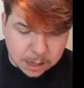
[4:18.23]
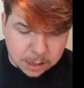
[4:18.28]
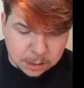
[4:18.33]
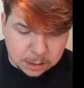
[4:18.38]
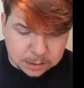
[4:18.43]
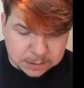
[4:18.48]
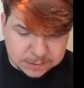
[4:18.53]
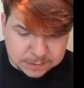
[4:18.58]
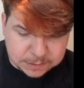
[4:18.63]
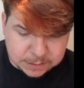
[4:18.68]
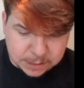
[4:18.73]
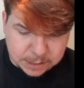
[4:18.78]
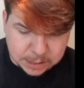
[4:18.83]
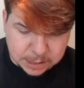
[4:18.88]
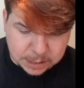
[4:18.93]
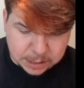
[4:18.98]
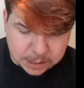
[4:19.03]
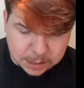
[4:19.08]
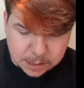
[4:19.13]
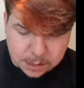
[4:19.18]
Let's
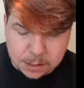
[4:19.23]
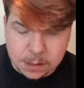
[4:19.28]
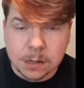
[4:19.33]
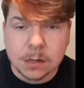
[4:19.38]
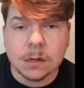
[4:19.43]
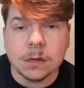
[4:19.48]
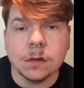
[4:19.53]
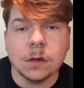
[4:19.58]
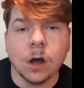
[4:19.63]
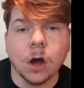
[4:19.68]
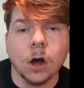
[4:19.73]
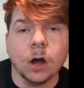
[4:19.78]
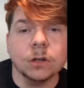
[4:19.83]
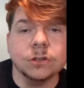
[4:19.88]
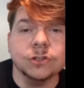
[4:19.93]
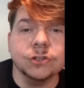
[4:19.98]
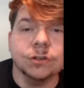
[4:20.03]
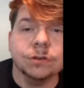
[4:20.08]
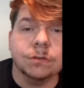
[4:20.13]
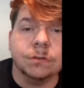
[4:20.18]
see. On
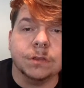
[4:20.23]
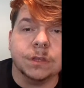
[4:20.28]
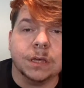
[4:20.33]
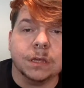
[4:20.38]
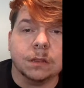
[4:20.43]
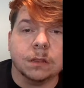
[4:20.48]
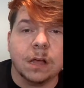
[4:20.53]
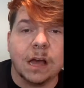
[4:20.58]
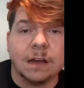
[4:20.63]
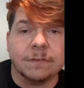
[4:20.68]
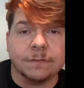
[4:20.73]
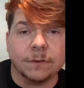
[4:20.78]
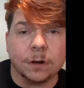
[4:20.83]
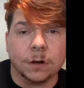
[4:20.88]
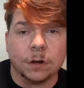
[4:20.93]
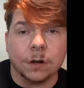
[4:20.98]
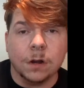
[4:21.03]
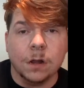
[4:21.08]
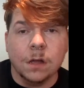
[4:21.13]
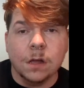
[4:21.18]
to the
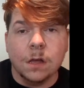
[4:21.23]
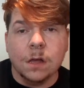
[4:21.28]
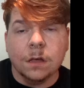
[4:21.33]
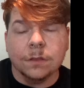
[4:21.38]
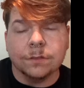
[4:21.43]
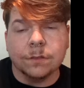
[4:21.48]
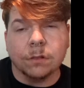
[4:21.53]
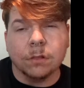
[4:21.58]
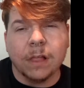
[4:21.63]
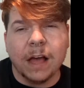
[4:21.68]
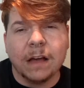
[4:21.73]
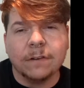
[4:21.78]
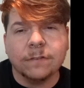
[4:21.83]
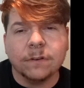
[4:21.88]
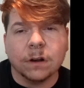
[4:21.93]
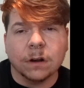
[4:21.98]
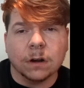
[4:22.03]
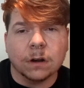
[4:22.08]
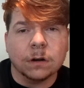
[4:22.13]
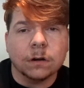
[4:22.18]
lever. The
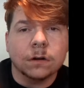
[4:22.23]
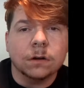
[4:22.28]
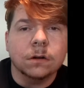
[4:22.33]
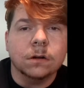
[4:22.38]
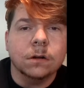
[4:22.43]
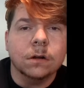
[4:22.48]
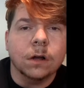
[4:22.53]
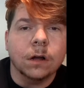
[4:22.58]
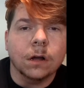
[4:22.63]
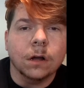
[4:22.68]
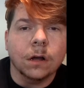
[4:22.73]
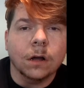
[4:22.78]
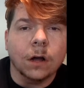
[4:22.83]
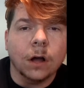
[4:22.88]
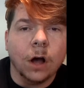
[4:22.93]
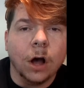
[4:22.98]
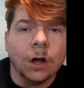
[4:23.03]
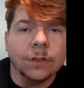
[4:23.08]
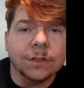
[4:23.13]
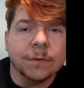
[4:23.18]
lever
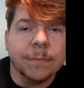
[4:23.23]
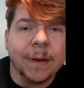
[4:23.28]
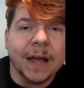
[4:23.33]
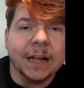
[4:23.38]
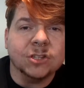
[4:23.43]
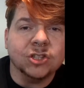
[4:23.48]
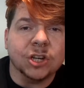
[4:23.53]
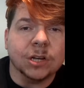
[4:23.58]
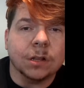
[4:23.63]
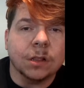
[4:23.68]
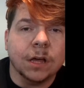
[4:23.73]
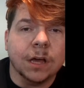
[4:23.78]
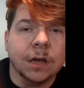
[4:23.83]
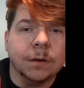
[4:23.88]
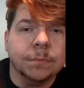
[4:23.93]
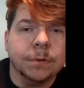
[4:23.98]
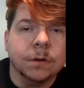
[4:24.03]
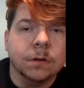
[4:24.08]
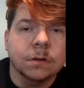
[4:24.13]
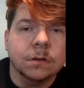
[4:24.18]
on the Magic
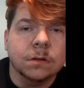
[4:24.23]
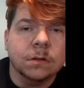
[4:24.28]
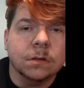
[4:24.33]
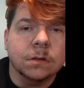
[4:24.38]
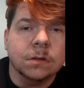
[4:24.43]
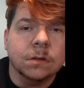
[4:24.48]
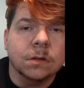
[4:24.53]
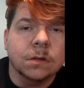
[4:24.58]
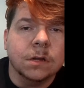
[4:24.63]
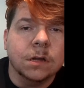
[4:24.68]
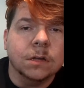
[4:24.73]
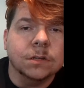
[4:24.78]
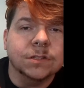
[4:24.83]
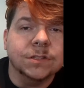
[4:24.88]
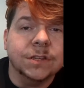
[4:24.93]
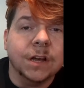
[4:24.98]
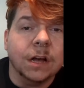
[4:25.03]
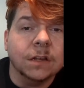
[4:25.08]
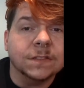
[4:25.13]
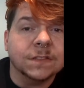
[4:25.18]
Clip
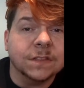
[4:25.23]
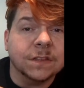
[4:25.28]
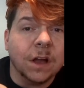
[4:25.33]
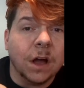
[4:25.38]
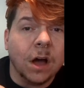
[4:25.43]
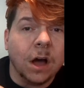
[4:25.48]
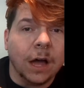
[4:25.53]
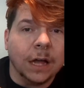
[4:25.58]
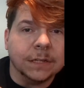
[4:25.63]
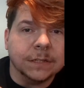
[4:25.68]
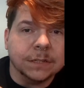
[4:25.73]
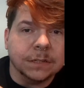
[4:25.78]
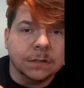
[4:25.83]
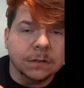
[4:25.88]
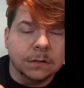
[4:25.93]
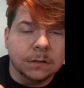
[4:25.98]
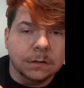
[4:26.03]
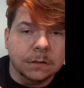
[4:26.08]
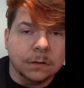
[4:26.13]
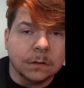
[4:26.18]
does not
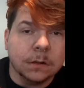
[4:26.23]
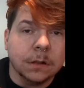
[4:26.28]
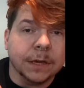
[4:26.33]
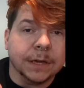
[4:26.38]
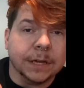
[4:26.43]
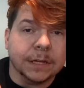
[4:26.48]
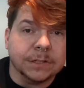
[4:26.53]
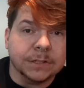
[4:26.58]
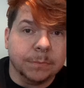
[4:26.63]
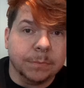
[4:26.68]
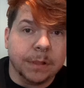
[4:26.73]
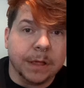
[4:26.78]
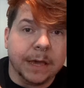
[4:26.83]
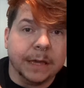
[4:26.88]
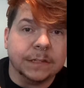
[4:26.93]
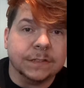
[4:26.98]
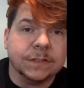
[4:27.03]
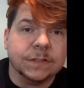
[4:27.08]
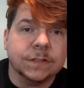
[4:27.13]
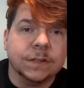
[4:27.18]
click into
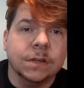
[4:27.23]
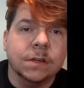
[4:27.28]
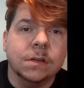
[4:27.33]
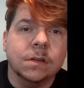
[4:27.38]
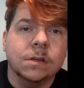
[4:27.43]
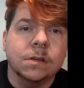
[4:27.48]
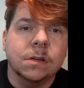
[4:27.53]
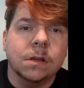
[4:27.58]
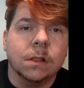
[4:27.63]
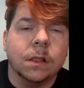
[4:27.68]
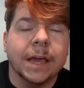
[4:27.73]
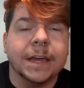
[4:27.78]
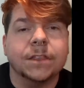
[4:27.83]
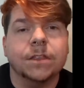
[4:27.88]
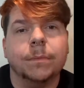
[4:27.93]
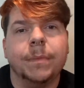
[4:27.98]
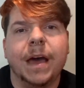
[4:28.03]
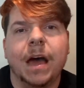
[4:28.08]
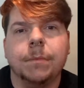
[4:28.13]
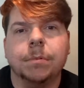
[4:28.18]
place like the
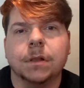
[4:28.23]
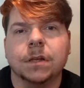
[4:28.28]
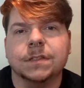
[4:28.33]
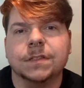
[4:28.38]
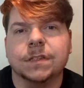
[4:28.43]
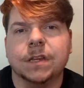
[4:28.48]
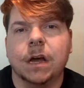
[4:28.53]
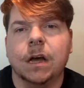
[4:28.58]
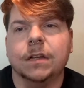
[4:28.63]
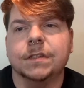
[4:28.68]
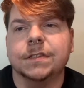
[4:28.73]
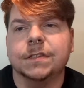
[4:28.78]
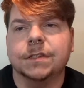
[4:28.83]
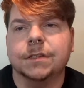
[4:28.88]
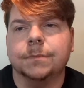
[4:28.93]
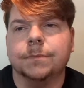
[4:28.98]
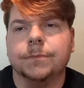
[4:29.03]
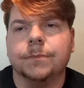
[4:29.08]
Babyliss does.